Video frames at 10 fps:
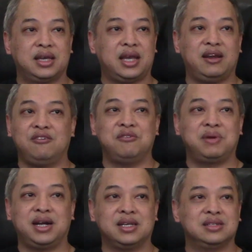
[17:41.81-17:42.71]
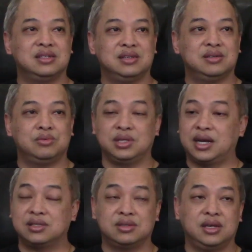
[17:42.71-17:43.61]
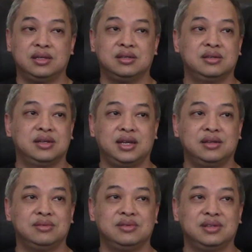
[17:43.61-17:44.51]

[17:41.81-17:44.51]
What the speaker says: everybody, we got together and